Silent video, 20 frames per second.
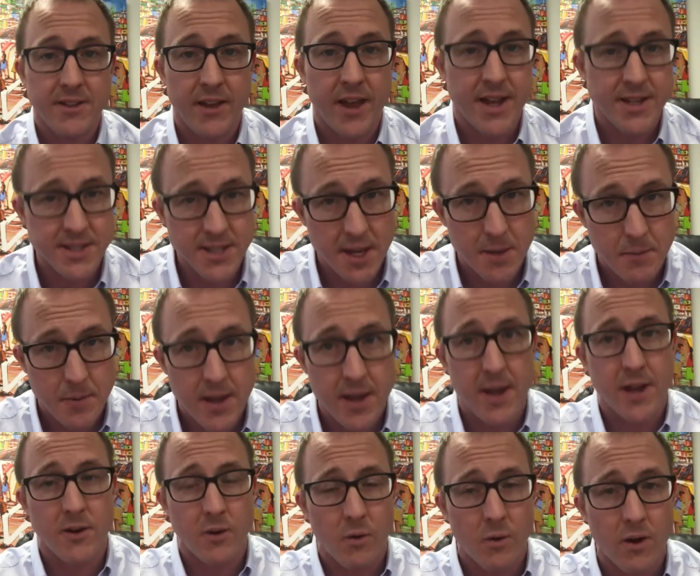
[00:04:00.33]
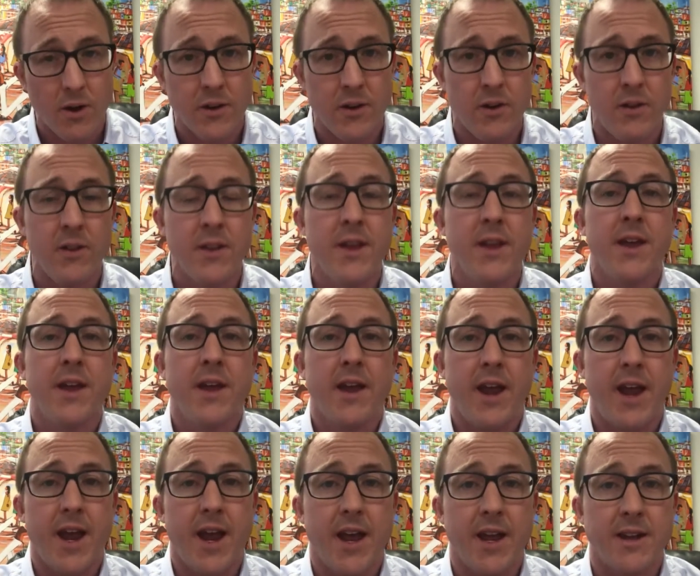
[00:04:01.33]
And until SAP and Oracle
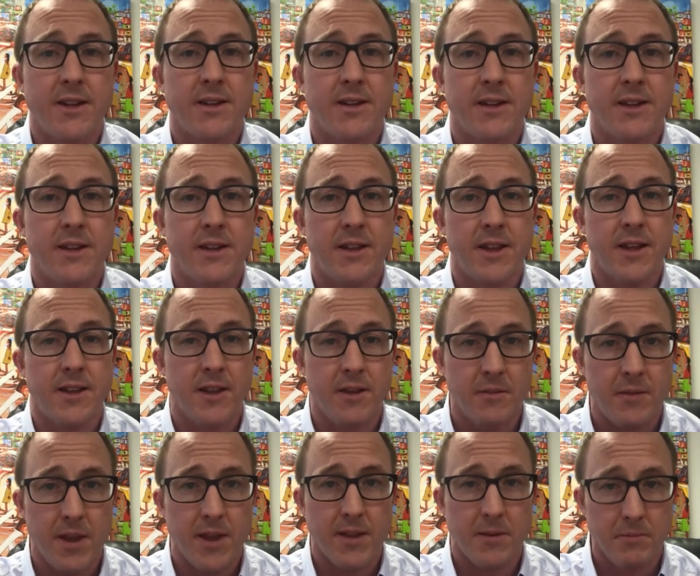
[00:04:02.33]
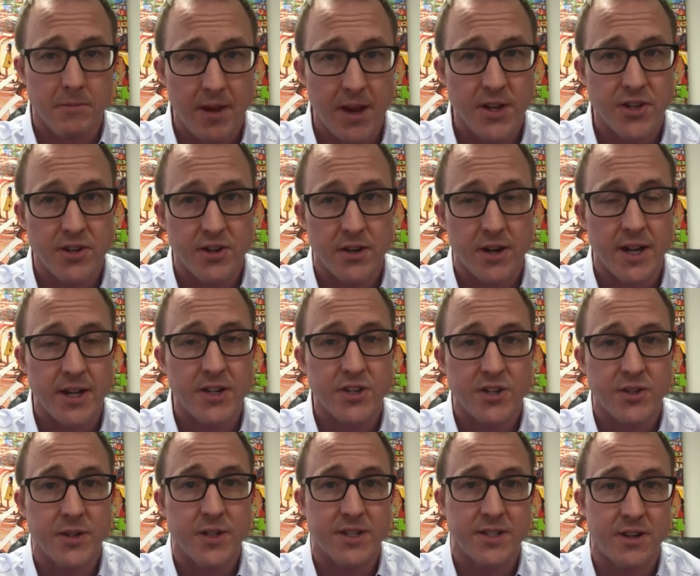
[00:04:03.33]
and the major
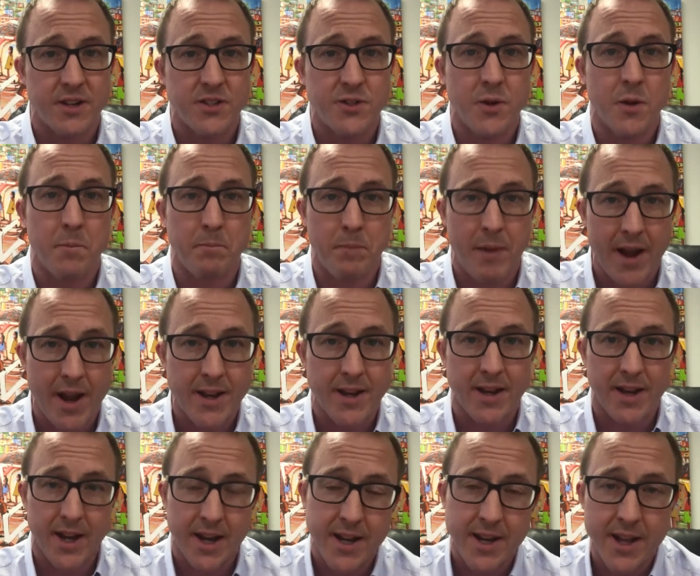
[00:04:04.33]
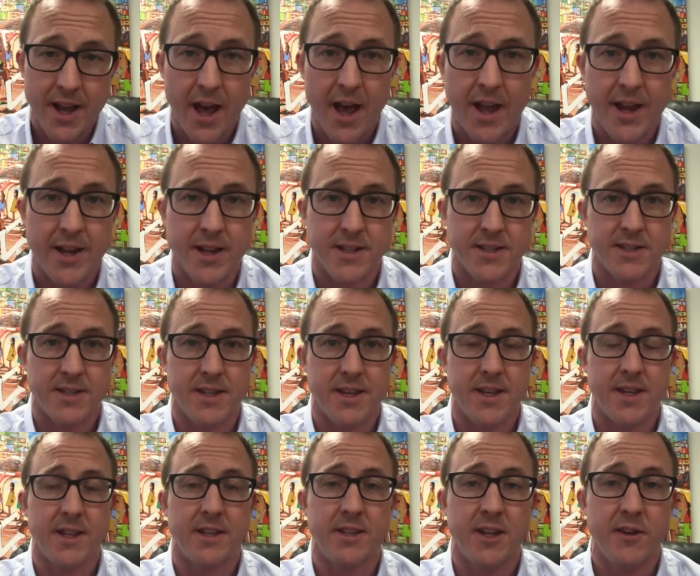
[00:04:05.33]
industries start to abandon EDI
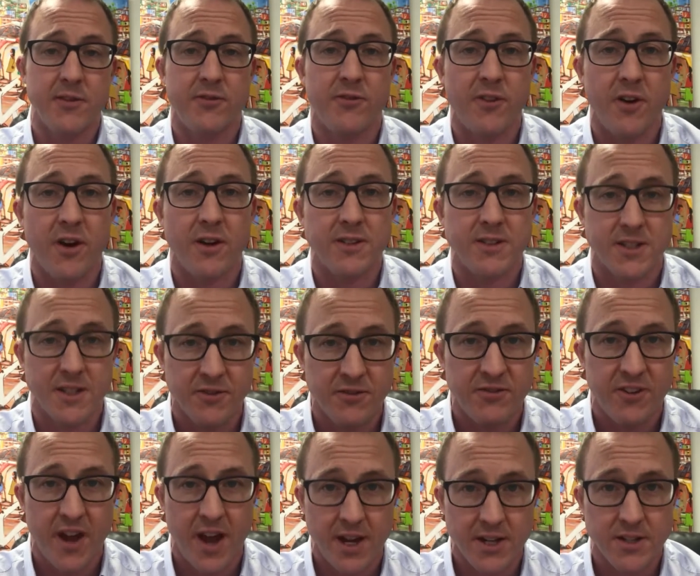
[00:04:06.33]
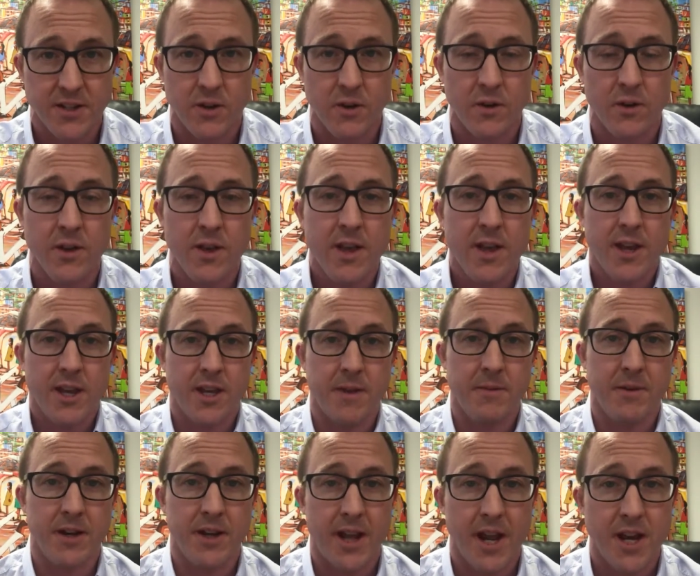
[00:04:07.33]
as the default, de facto
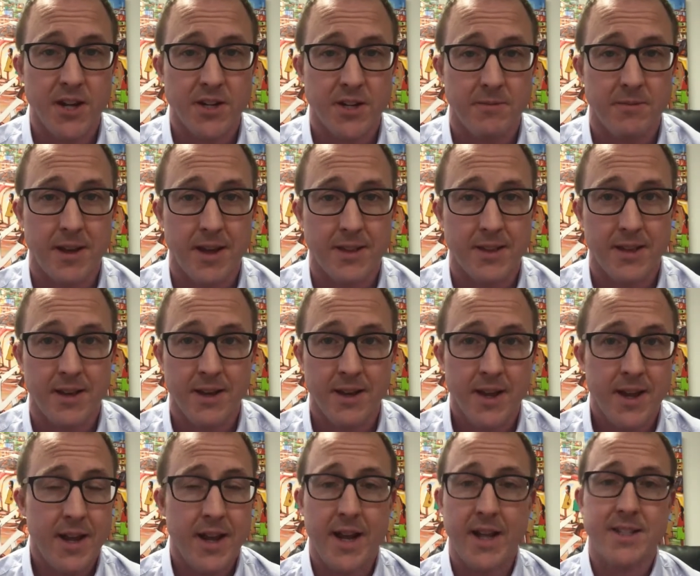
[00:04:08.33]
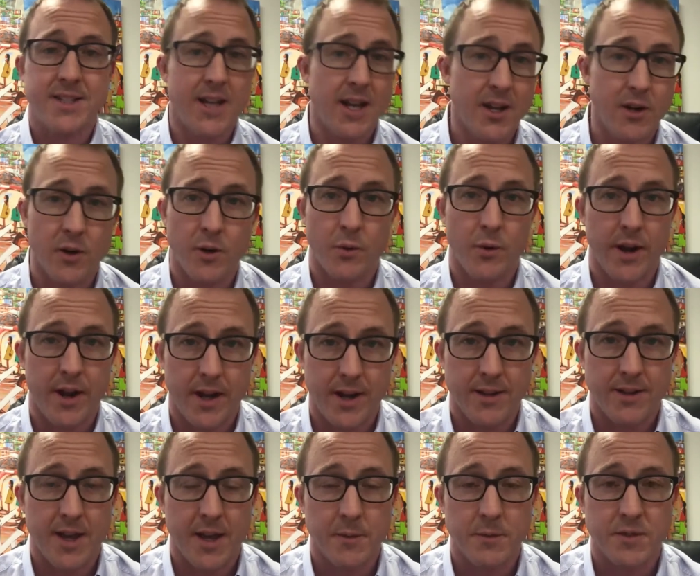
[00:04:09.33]
communication method, it's not going
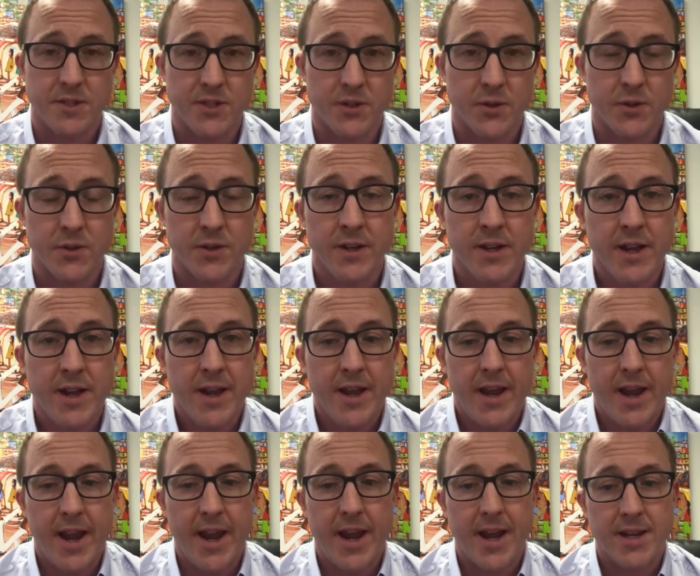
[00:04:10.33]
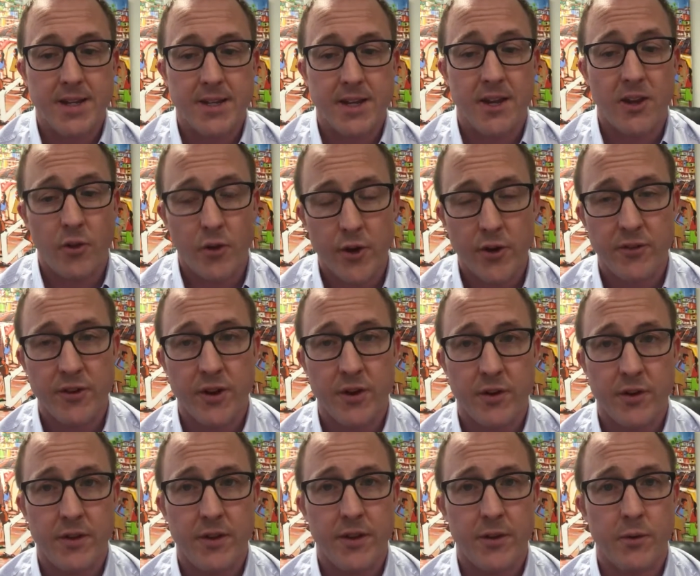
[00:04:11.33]
away anytime soon. And
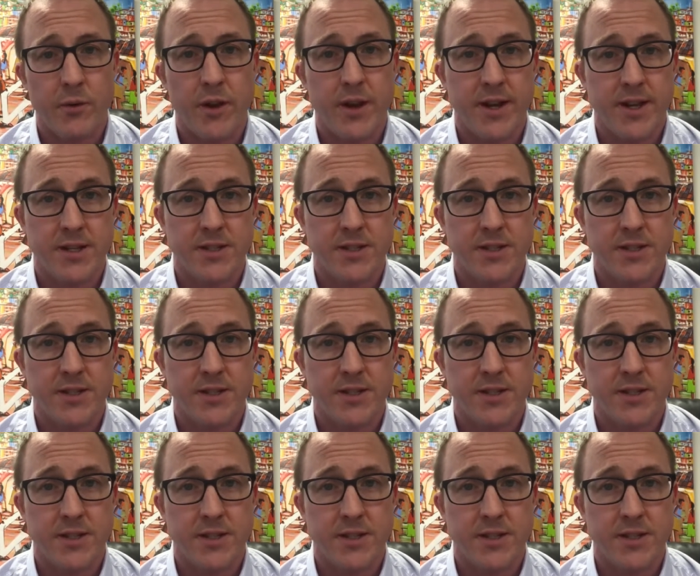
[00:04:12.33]
Clearview